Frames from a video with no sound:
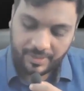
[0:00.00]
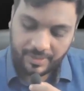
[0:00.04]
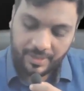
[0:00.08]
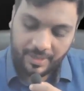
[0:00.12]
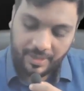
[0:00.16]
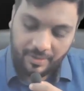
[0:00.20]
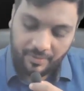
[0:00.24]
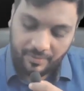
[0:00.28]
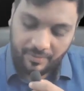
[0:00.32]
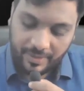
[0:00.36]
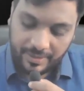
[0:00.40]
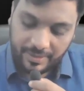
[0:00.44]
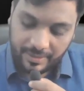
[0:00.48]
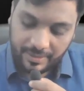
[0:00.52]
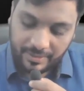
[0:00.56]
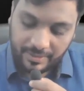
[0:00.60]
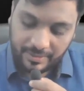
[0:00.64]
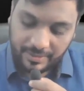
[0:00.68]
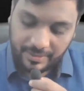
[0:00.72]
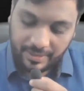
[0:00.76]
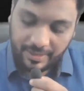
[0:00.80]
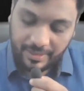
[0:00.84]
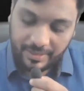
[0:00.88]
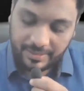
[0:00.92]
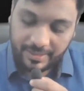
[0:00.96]
whether
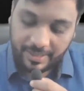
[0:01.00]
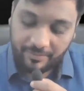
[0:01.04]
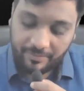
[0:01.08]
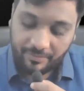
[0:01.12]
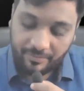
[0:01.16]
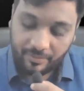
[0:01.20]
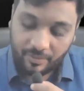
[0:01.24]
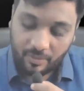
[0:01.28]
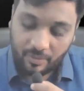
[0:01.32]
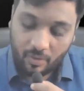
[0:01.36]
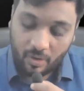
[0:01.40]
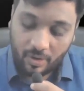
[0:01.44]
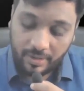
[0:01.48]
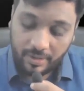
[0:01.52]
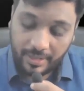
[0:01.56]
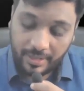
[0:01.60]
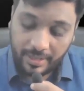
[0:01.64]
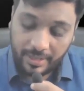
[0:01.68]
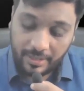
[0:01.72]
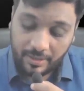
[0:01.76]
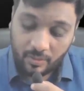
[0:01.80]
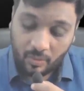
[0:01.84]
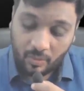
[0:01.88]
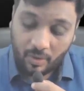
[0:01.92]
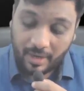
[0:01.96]
things have gone
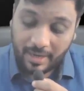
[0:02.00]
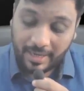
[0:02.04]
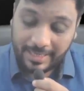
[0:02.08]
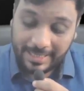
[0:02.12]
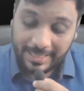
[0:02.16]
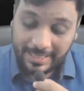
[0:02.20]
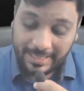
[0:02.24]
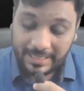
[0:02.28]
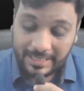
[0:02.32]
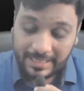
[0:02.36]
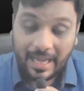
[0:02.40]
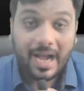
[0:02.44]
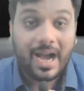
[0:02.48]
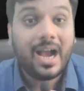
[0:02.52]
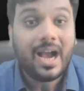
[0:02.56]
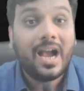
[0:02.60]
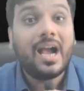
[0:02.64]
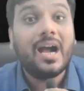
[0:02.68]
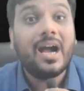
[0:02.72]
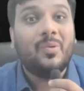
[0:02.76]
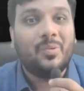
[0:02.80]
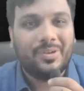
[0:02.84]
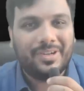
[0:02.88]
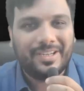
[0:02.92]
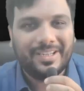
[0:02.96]
into correct
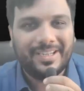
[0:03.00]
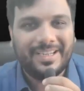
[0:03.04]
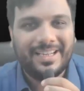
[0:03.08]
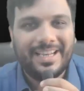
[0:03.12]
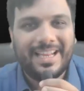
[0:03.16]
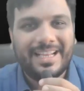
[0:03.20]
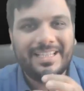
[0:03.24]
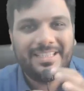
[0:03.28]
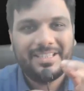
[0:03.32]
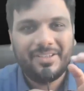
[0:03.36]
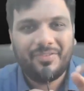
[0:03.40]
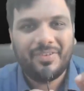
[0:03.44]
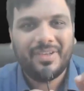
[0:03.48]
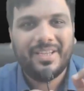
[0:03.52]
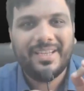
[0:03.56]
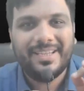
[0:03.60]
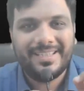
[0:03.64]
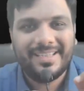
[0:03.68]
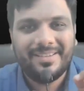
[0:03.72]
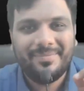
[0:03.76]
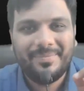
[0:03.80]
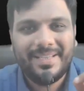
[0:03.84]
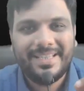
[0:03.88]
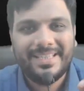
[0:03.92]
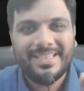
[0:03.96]
account.
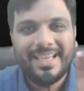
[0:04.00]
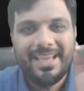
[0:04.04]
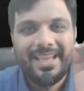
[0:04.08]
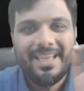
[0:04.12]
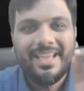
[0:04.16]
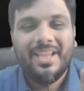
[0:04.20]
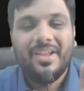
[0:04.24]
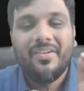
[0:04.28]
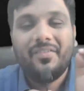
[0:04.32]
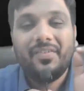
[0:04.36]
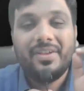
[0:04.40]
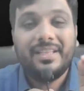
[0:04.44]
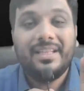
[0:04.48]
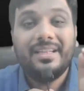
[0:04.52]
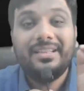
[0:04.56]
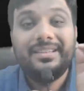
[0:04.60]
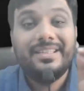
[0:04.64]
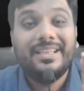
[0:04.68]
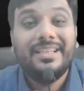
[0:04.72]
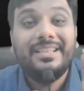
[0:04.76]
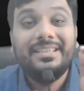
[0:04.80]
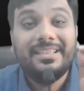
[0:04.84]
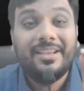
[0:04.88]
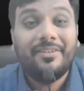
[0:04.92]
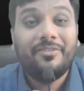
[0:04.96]
Classification means whether
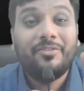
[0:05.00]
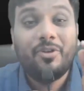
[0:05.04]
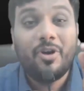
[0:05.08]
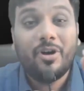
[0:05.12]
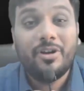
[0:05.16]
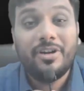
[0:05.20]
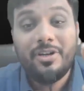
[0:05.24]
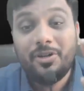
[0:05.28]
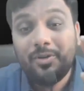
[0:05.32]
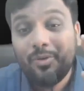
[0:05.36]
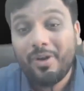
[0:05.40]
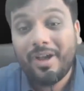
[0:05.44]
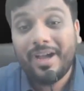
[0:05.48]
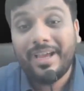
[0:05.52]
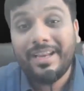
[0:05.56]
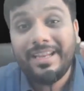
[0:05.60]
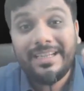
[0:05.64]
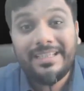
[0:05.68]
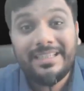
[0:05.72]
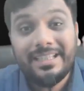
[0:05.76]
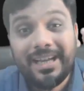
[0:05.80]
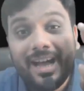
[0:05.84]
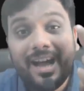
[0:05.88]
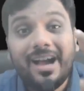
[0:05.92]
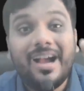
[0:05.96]
things have gone into
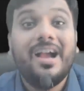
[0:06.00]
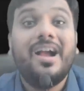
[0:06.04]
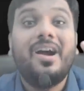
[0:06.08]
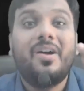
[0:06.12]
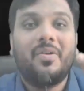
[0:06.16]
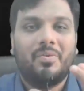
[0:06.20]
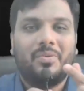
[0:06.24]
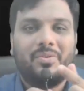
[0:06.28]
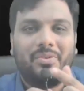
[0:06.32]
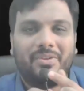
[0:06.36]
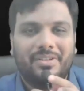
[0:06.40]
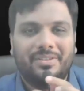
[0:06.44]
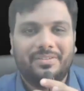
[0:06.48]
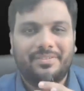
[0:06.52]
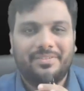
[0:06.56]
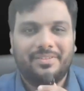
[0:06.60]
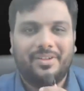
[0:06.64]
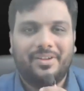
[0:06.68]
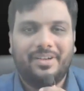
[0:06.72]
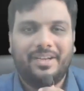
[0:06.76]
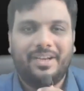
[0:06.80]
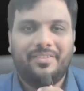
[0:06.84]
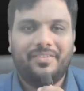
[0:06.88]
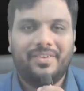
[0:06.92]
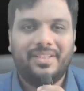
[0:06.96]
correct account.
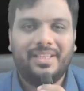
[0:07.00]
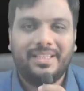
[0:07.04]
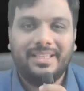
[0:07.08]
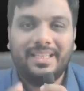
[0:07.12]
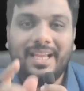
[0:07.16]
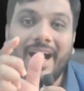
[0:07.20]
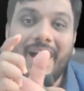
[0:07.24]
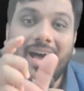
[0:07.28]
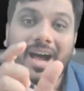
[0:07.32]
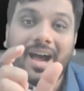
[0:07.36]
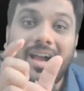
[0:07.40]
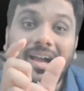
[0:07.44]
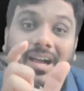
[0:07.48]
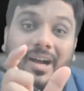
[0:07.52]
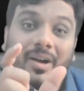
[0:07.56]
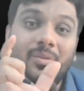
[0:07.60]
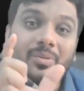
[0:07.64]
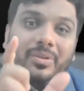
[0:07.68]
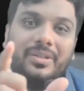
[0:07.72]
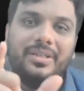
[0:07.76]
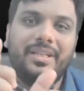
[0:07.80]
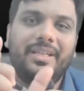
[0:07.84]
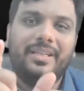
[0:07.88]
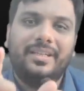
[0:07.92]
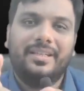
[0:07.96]
All right, whether the
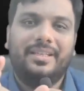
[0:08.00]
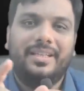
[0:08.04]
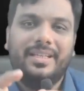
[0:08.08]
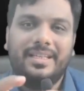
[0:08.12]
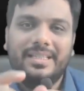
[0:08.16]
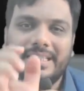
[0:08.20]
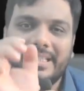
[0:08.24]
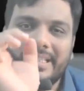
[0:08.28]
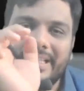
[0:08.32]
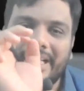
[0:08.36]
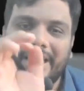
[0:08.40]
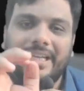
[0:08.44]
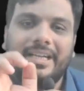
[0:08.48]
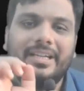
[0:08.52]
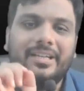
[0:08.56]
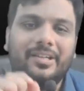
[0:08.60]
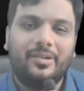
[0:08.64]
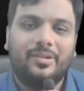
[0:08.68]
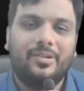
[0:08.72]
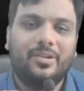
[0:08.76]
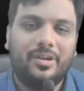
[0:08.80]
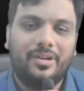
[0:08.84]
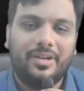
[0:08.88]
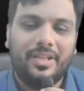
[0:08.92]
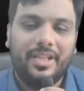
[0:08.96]
accounting is correct or
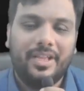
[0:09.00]
not,